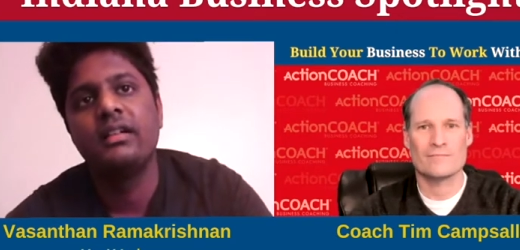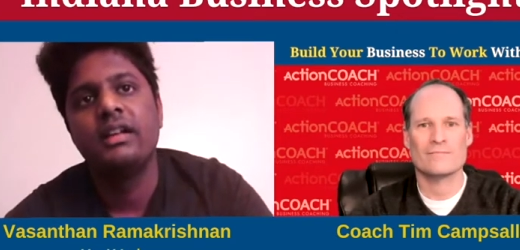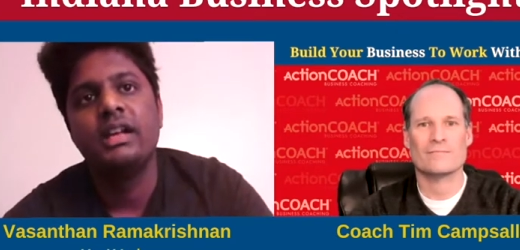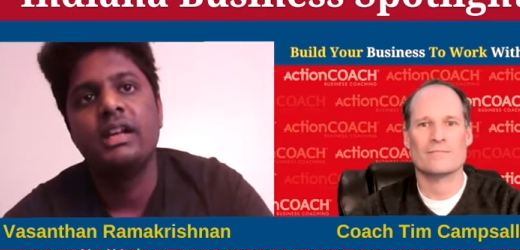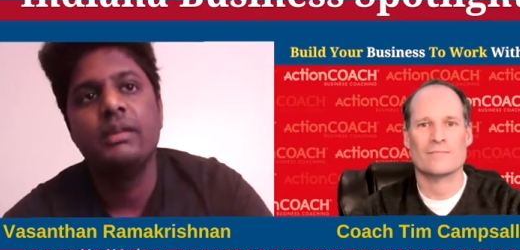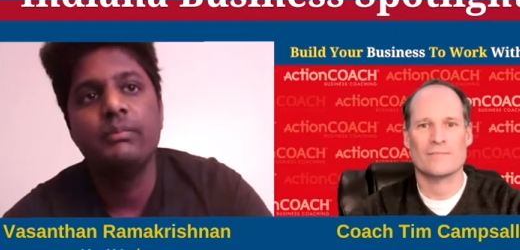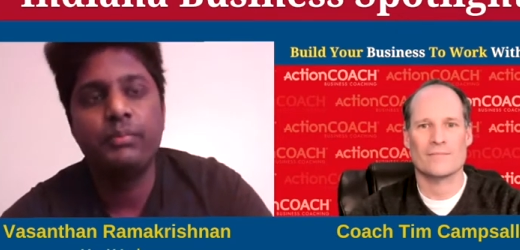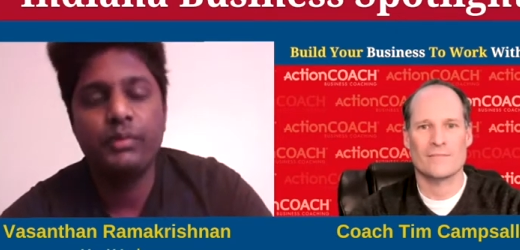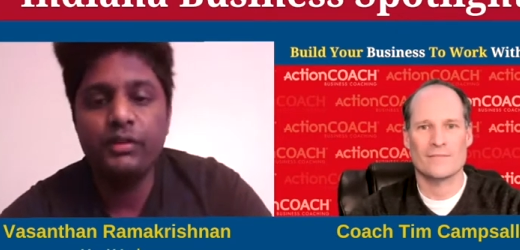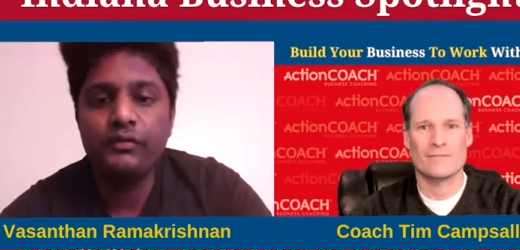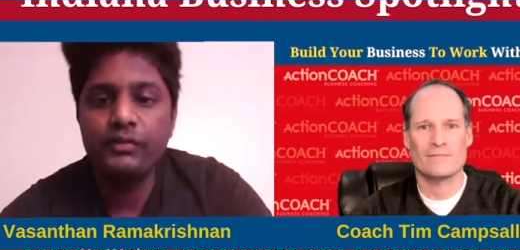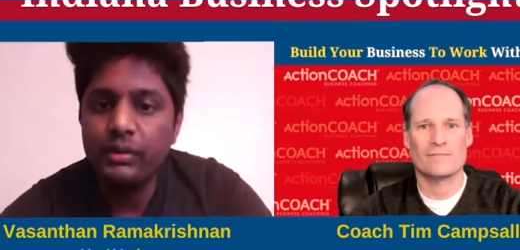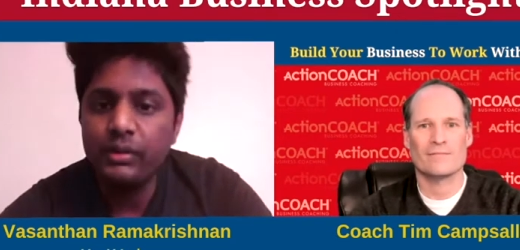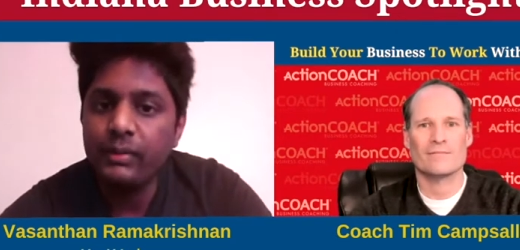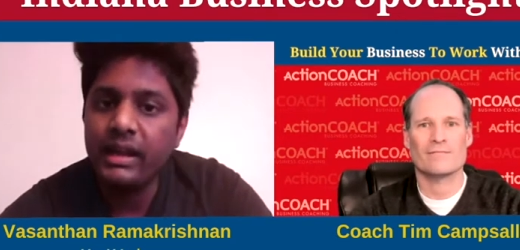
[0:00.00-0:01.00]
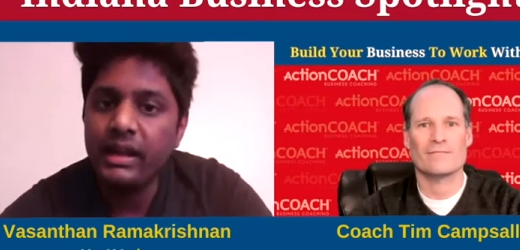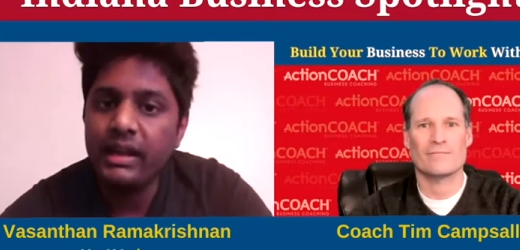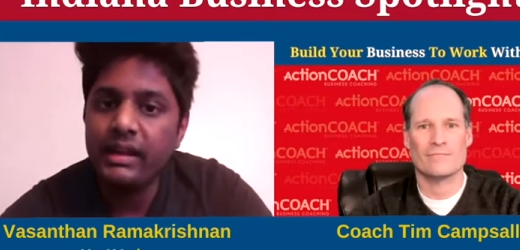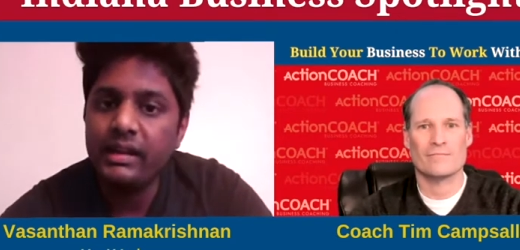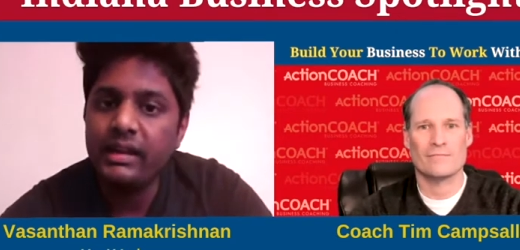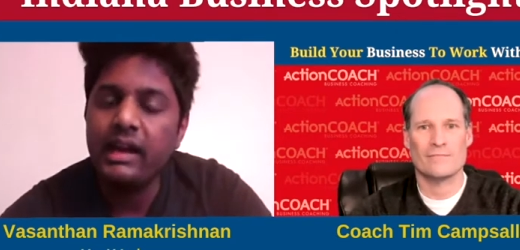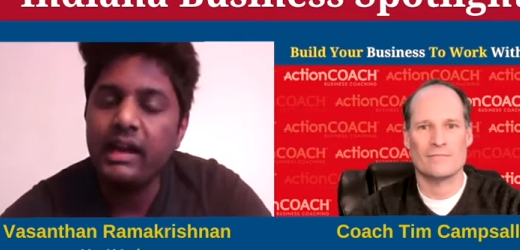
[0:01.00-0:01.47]
Speaker 1: improve
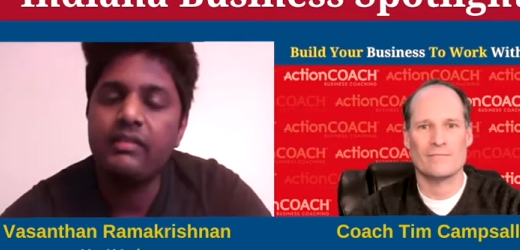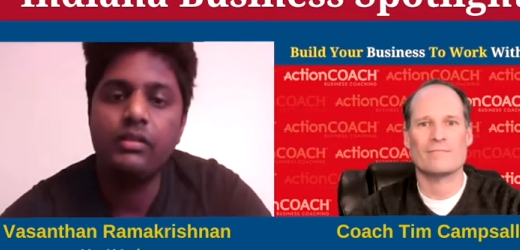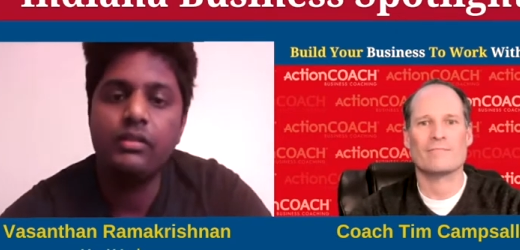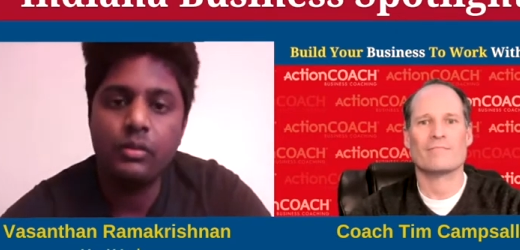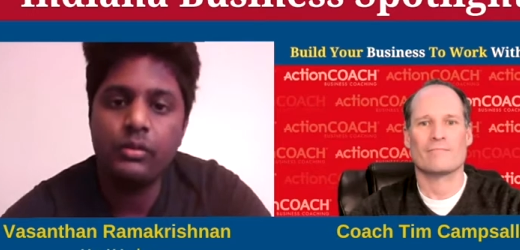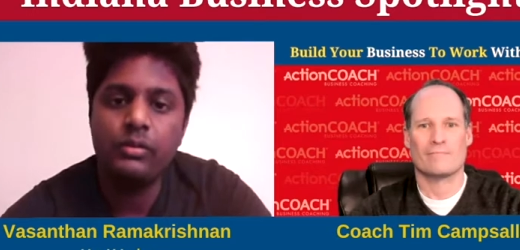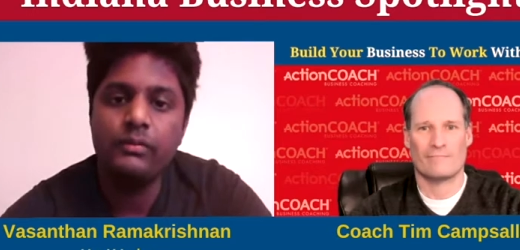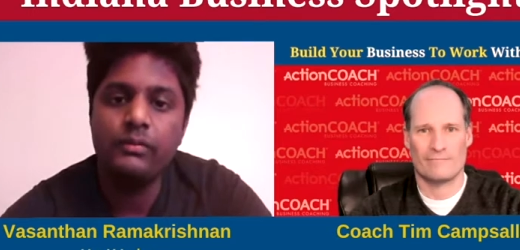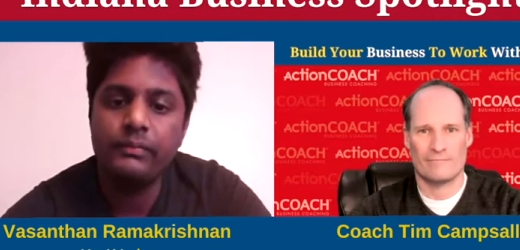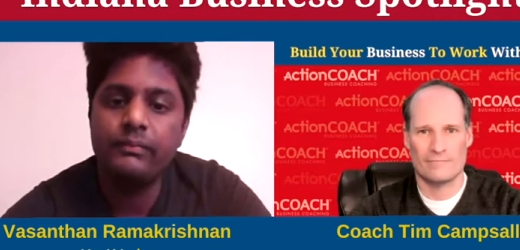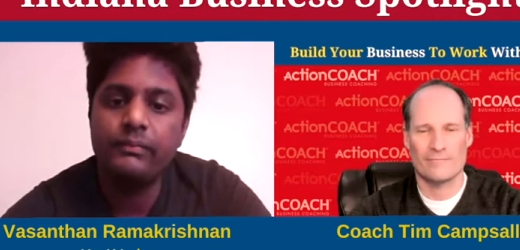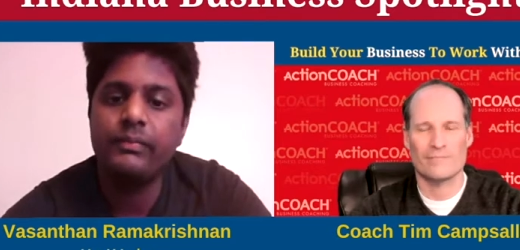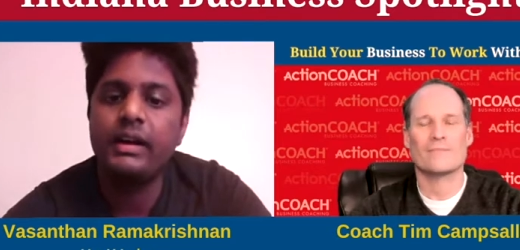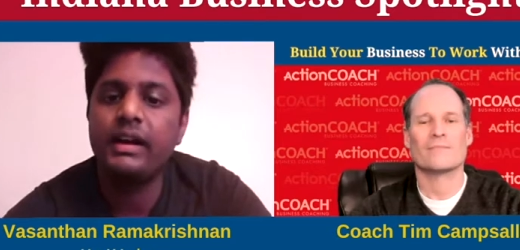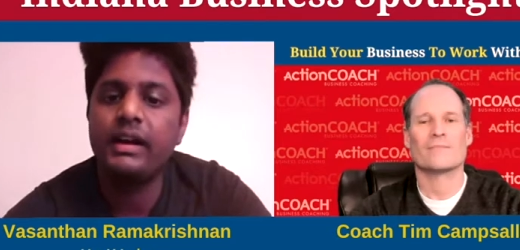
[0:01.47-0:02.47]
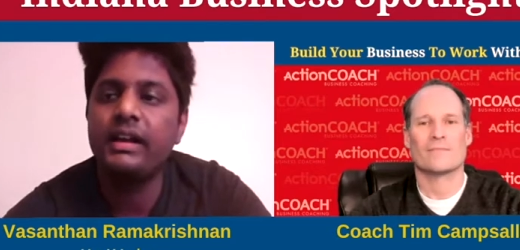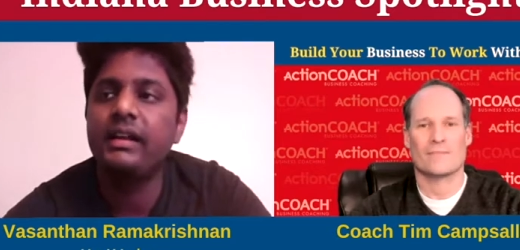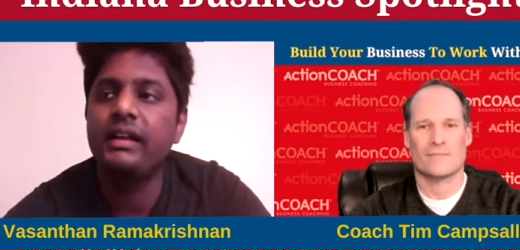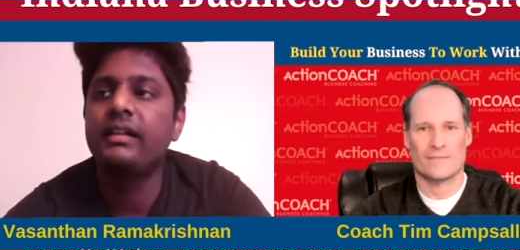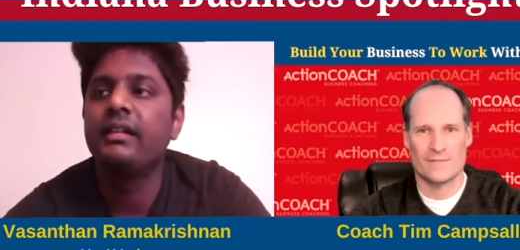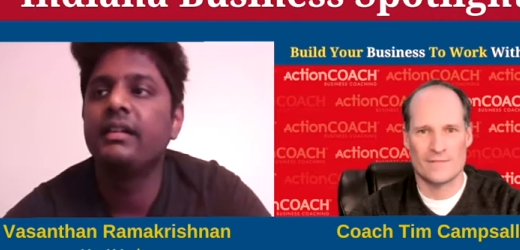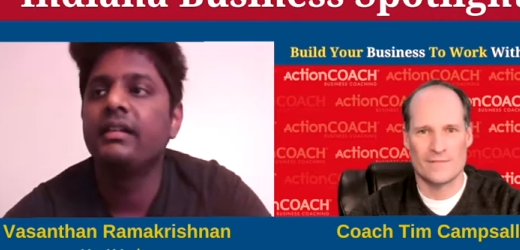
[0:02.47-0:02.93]
humanity as a whole
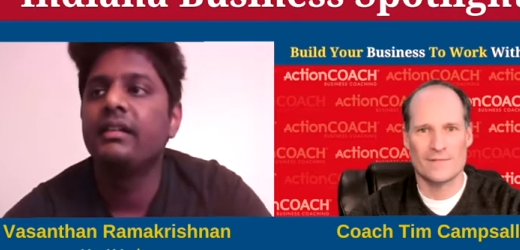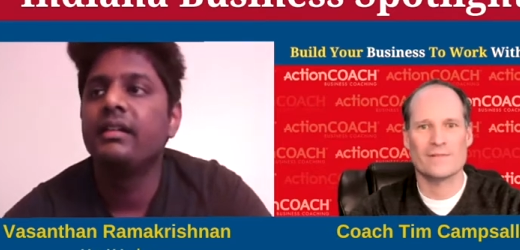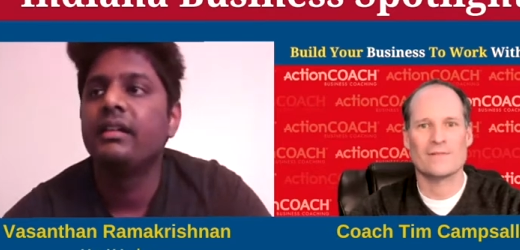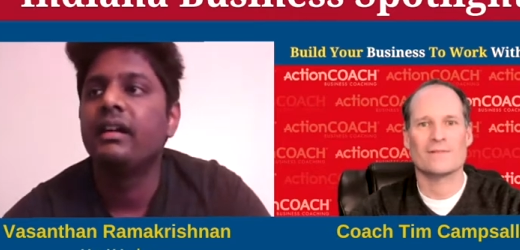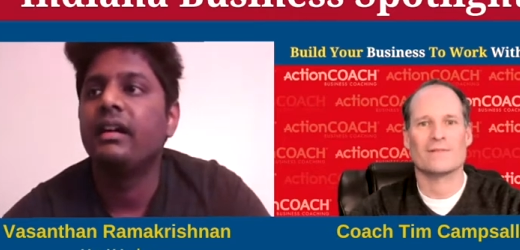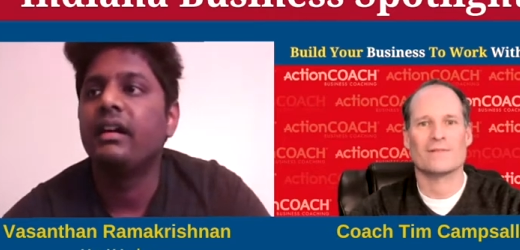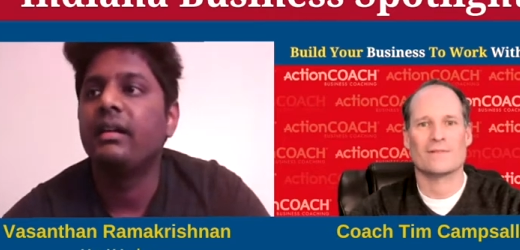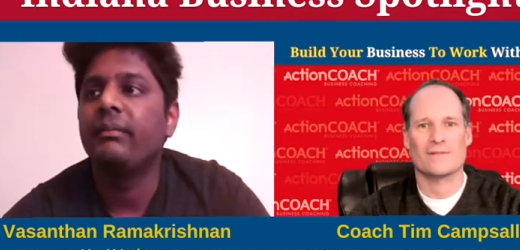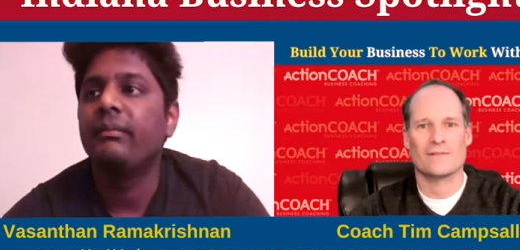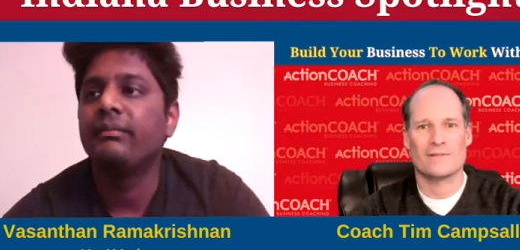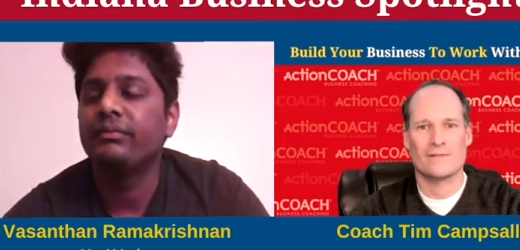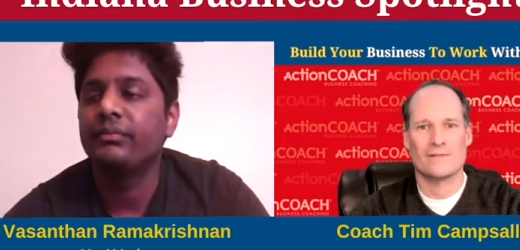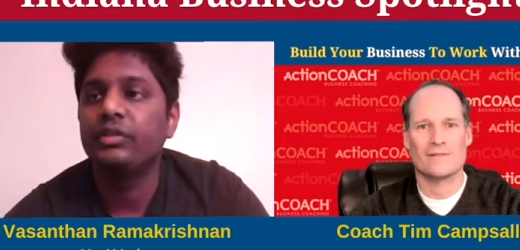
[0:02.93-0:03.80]
by um,